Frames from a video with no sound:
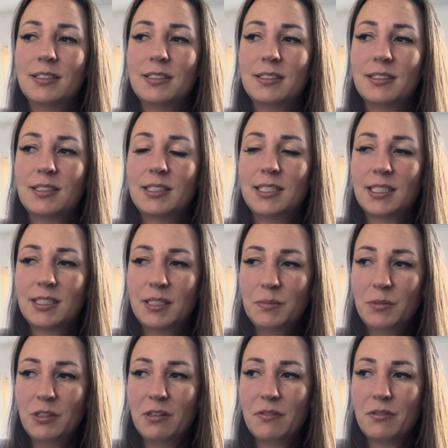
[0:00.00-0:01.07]
stick to
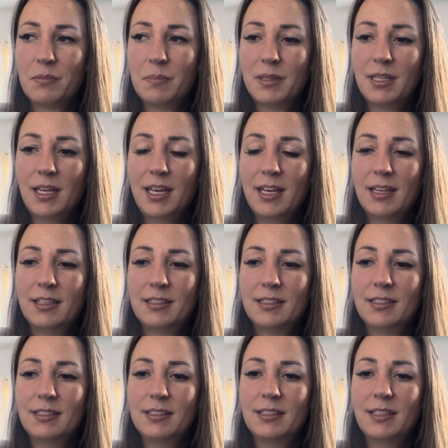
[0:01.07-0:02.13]
more of a
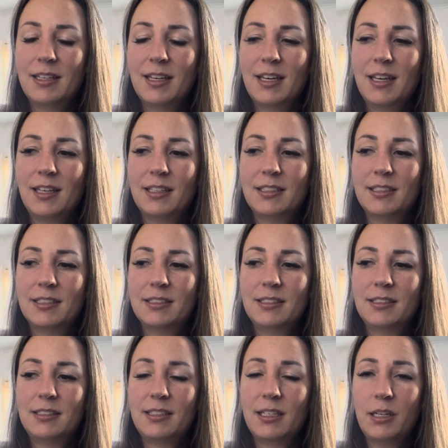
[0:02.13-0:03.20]
plan,
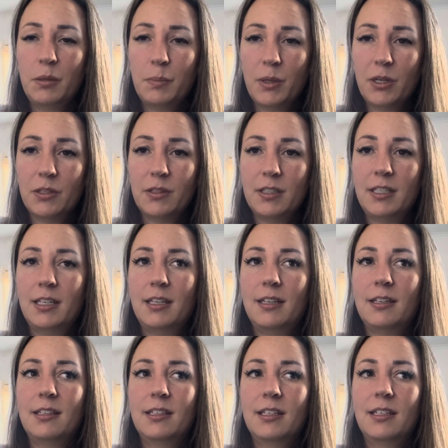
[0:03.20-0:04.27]
and get up
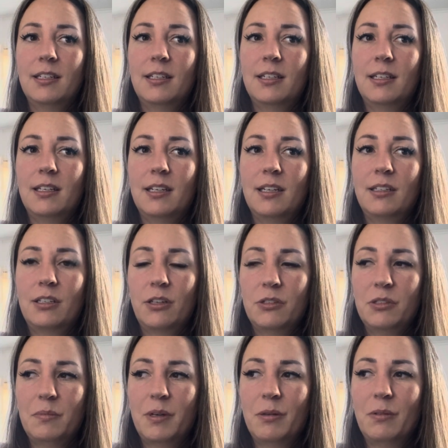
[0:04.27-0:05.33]
early and go
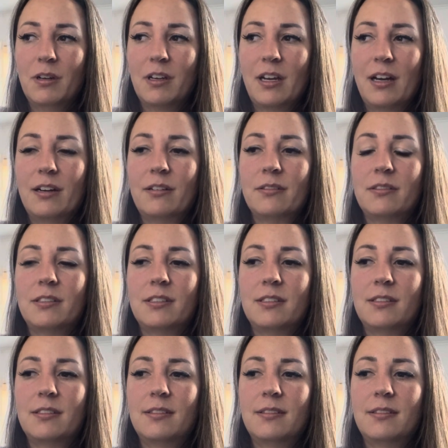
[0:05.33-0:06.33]
do my workouts.